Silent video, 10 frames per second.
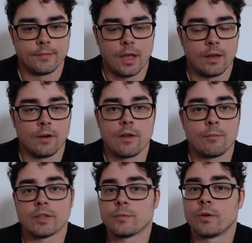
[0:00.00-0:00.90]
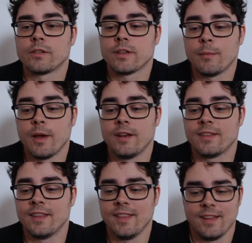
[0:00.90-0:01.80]
I don't have much more to say about
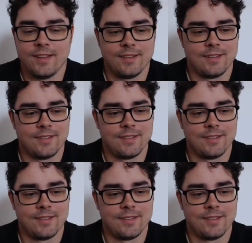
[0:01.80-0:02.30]
it than that.